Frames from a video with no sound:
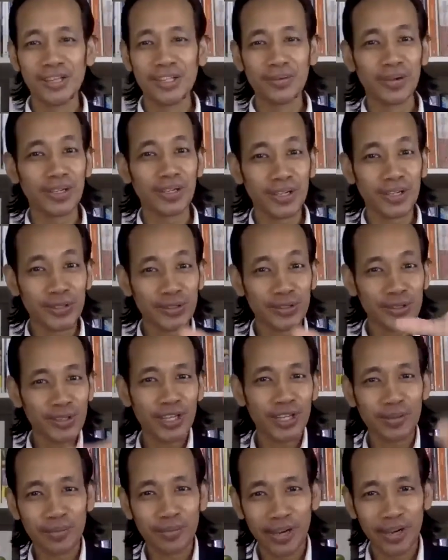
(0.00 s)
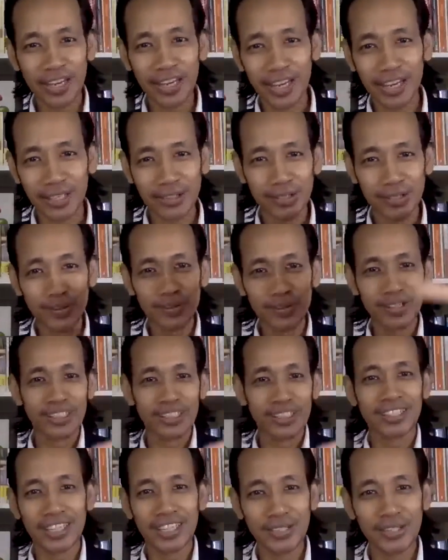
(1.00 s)
They will control your mind and
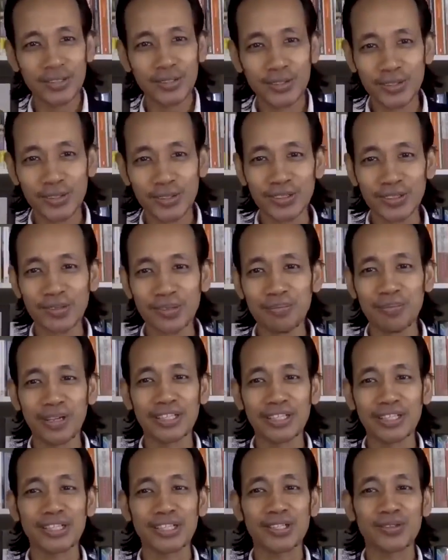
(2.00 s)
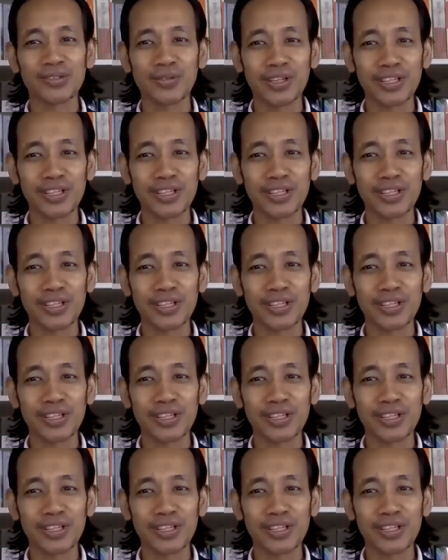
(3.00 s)
they'll get you to mention